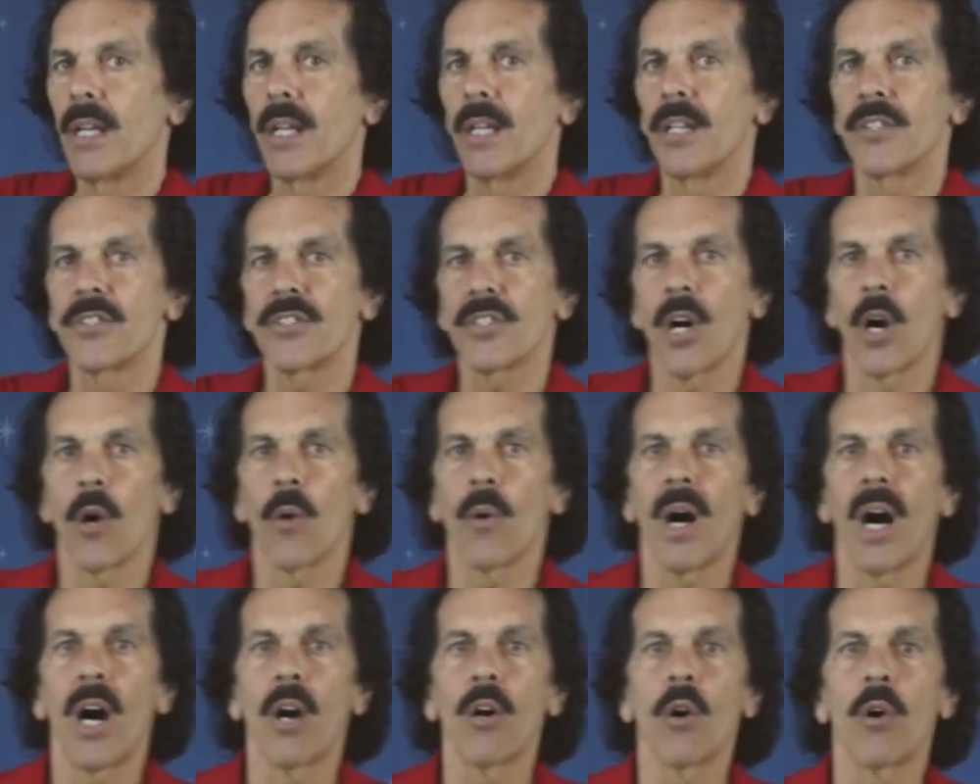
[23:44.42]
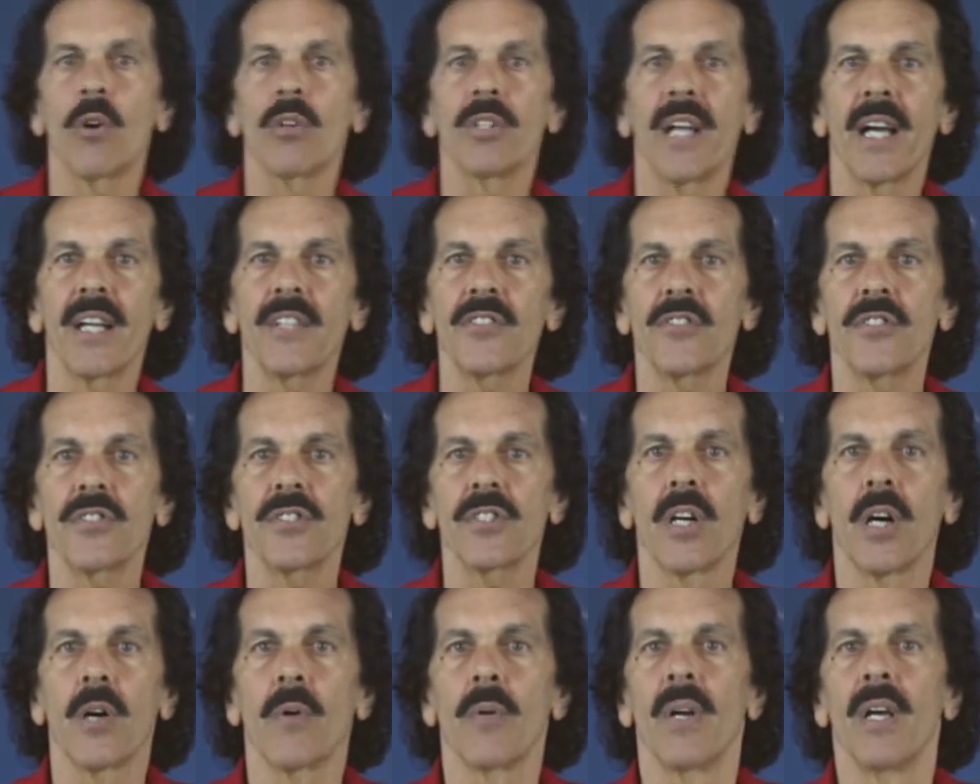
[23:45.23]
So, I'll go nice and
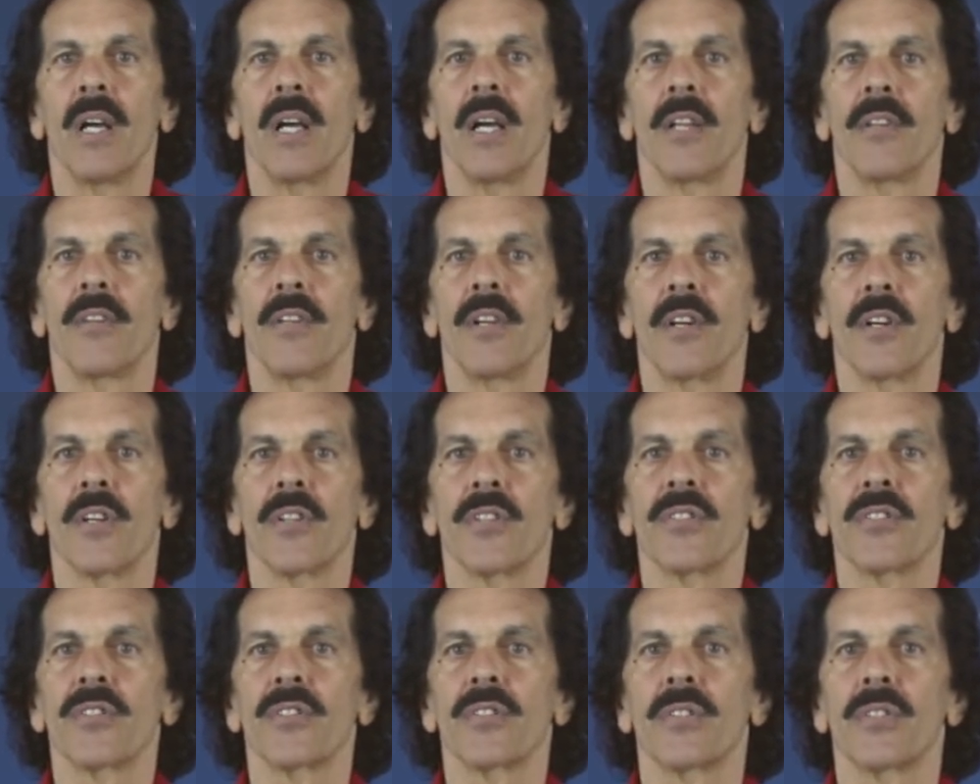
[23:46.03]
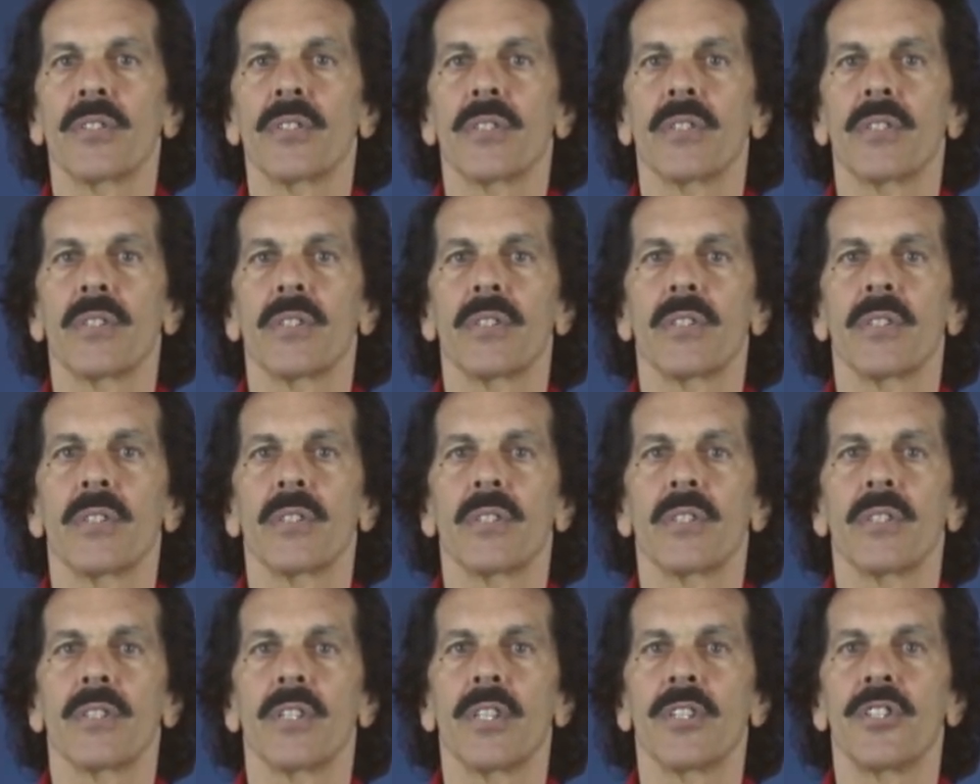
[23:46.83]
slow. There's
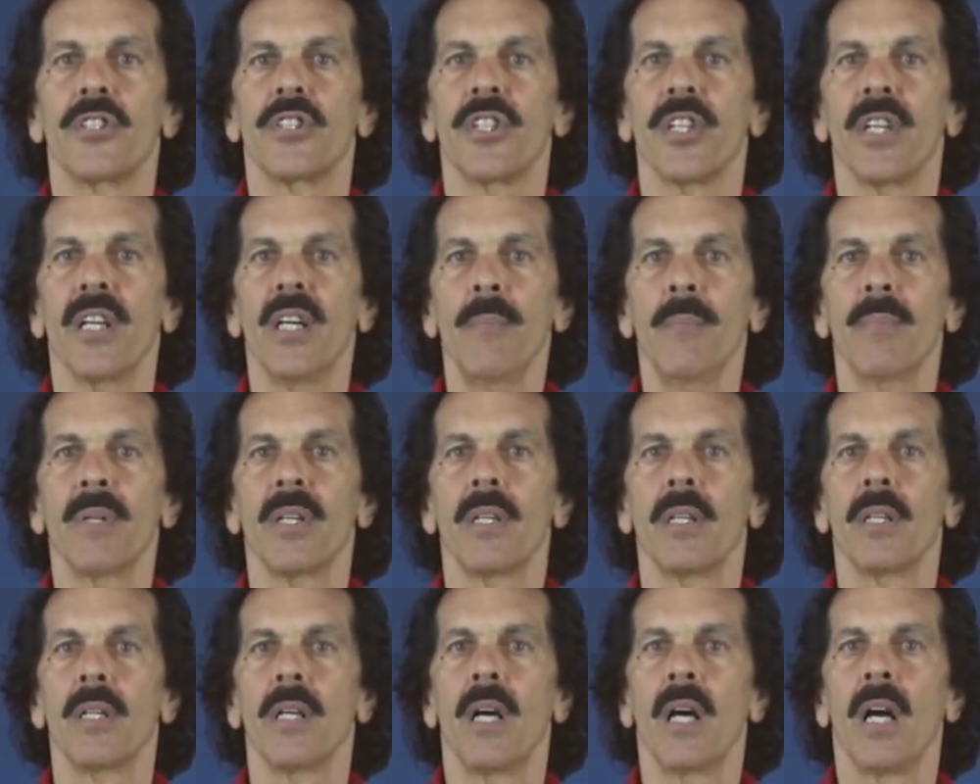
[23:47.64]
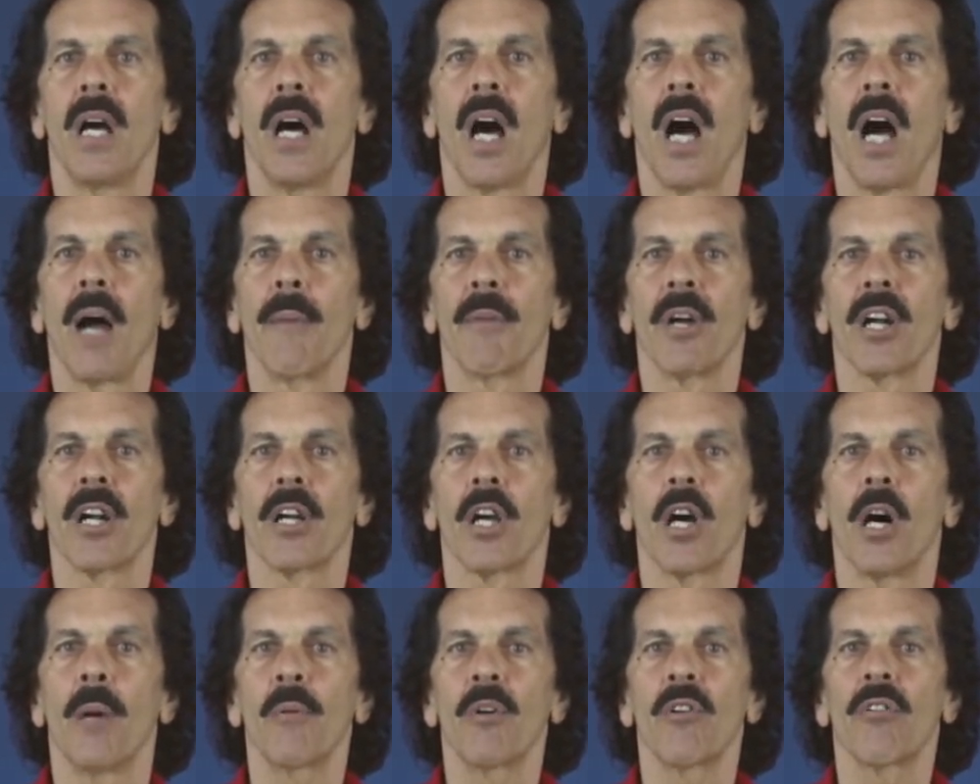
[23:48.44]
the chip. I'm going to
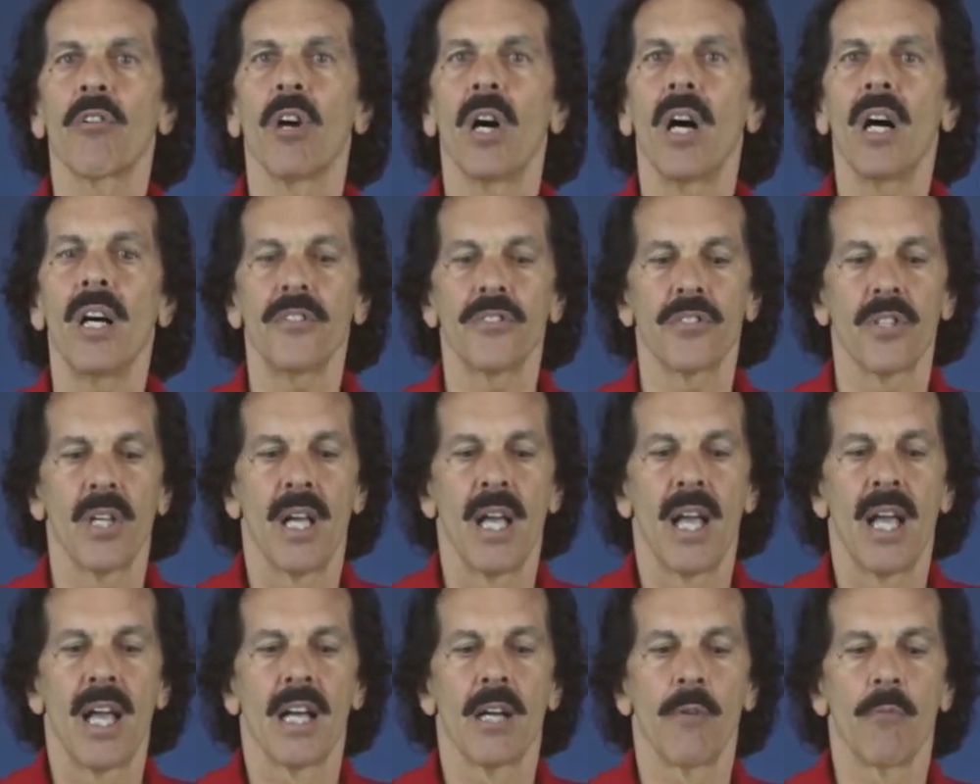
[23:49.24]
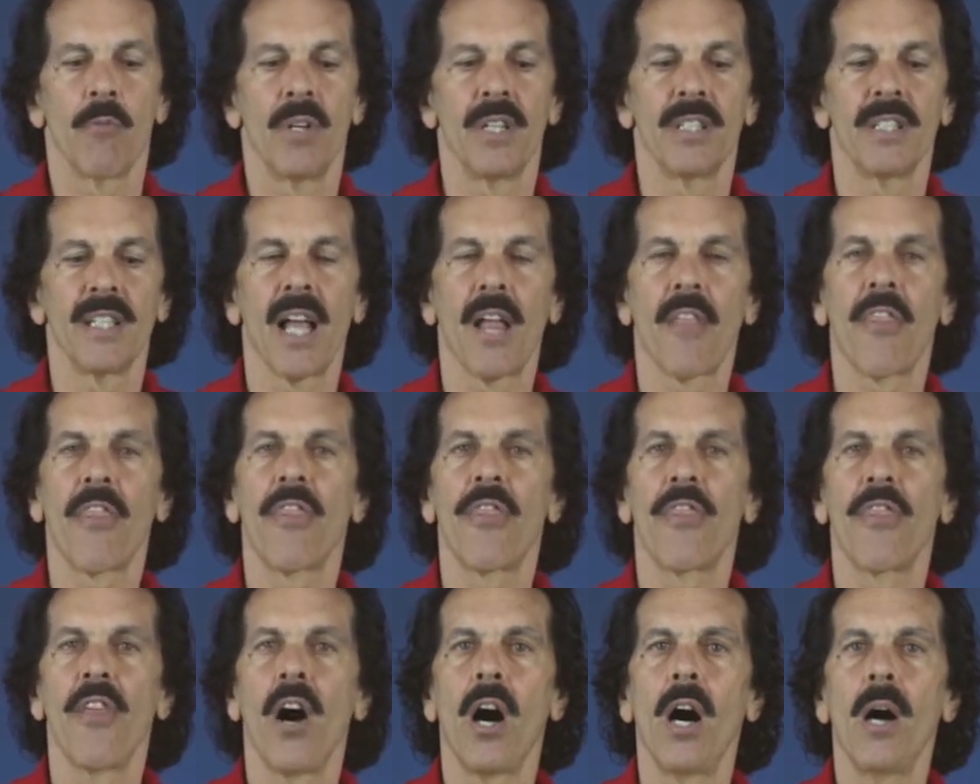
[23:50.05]
come across. When the
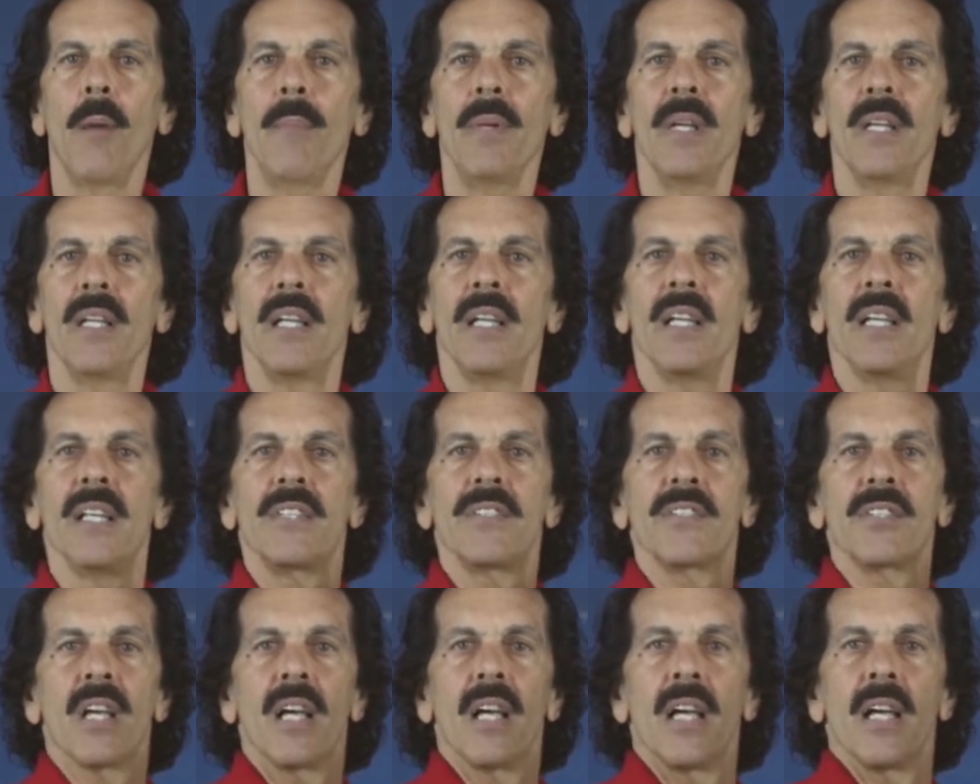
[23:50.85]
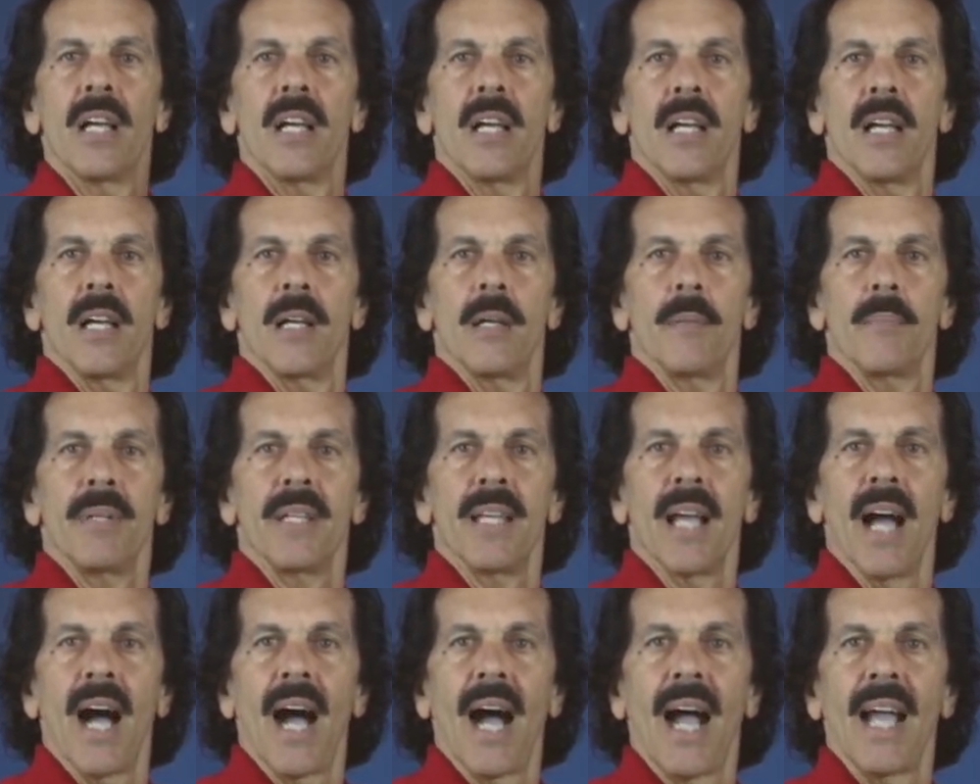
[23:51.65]
thumb is
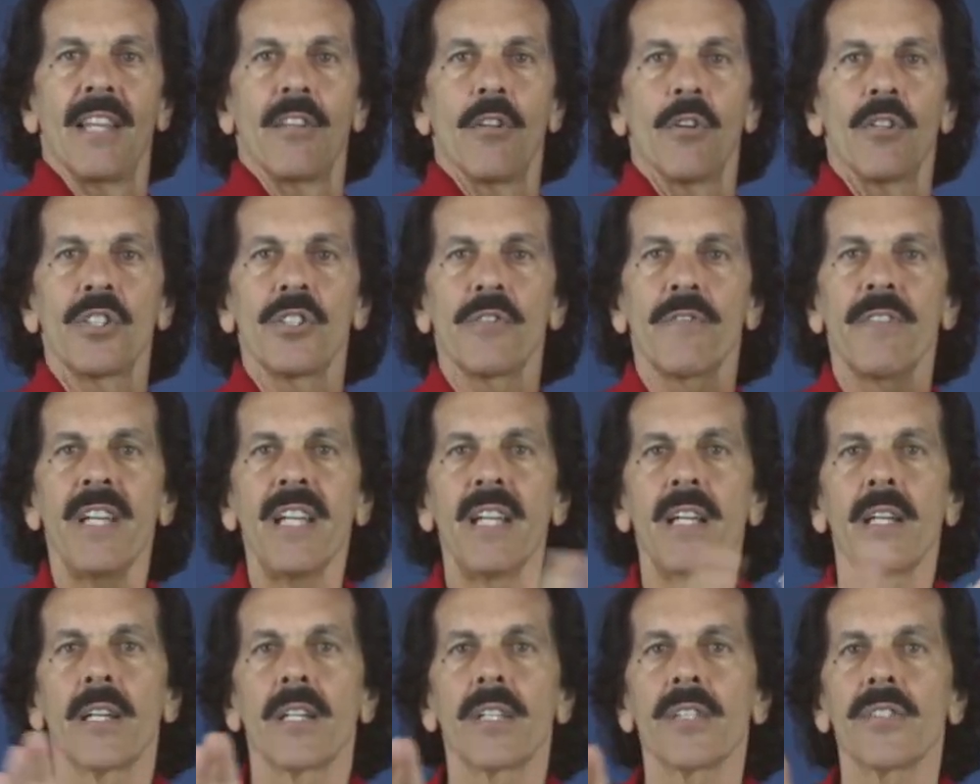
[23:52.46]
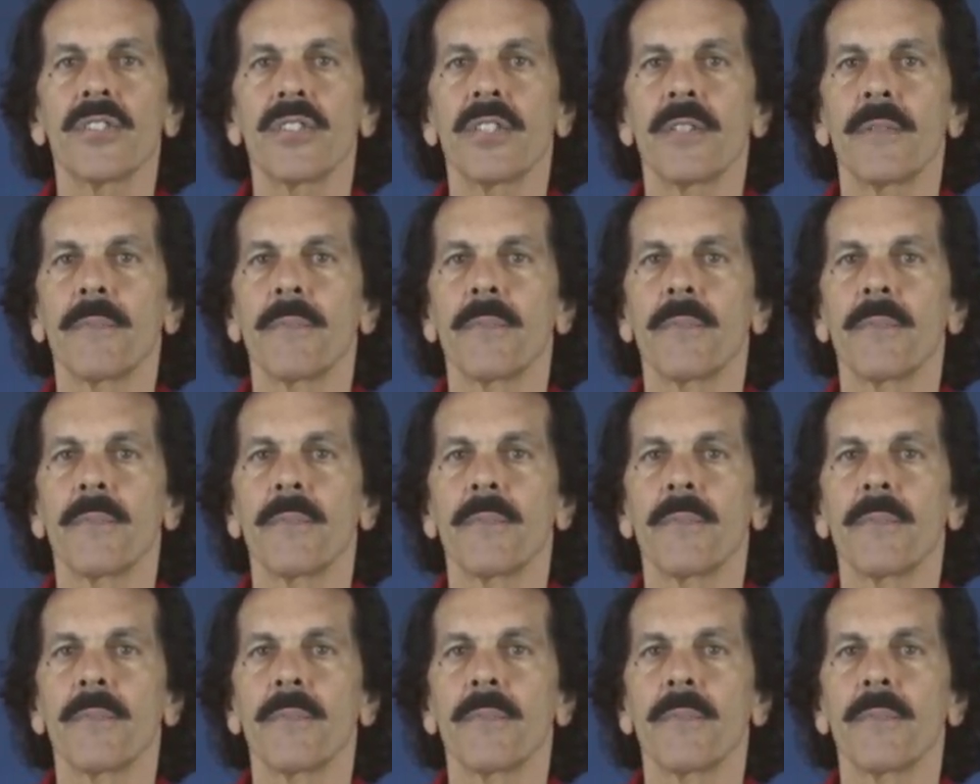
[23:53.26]
behind those fingers,